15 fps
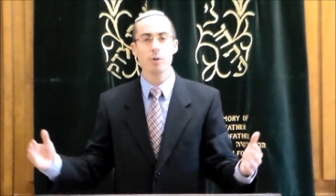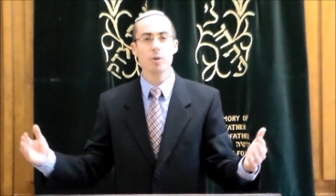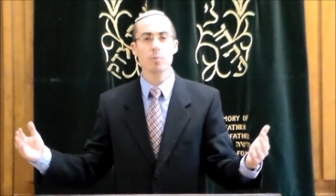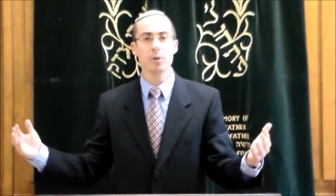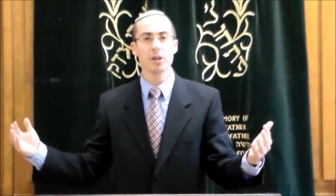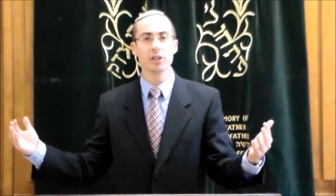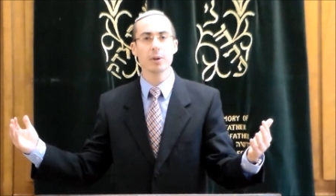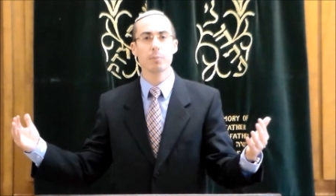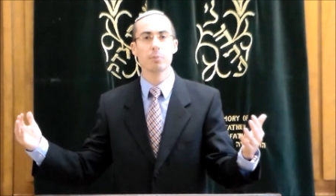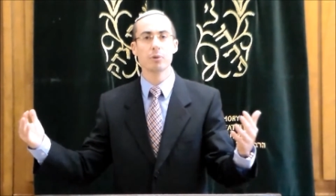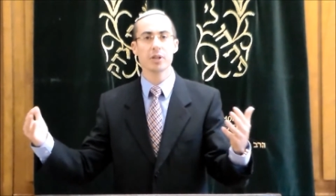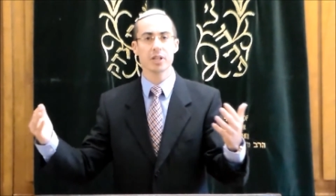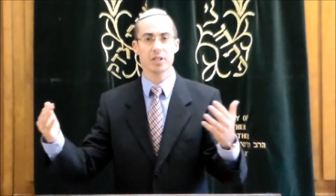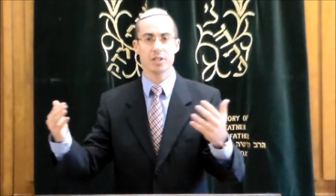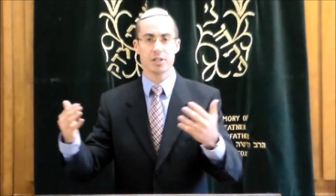How do we build a
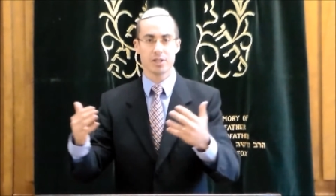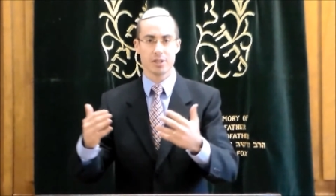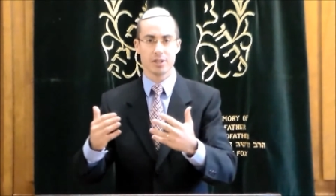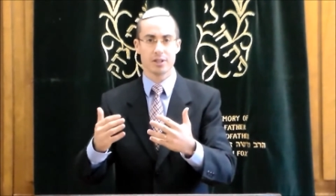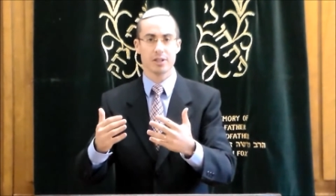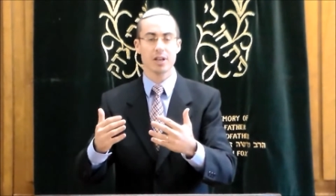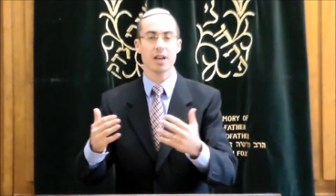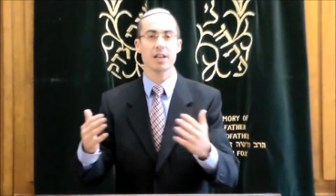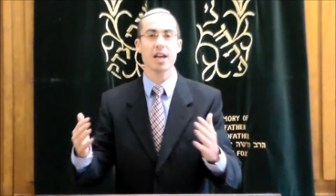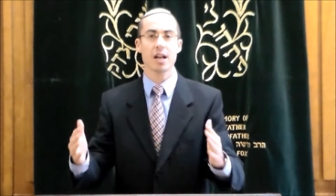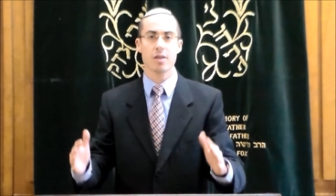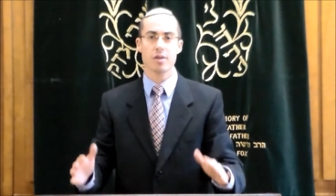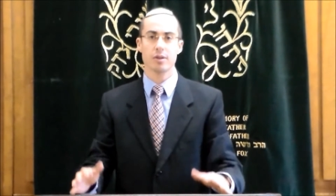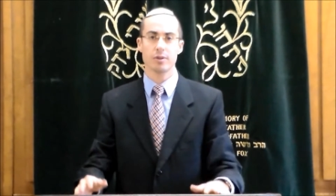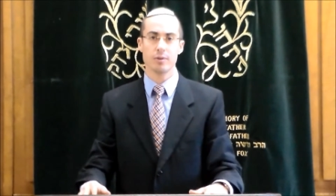bridge to
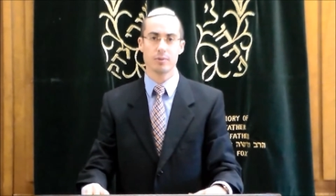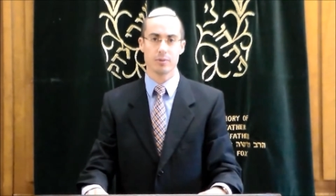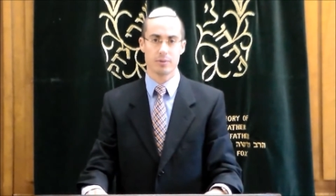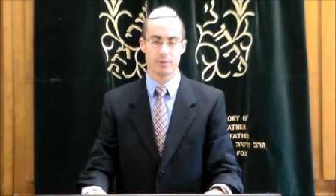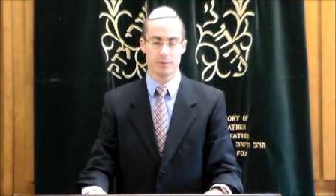connect the two?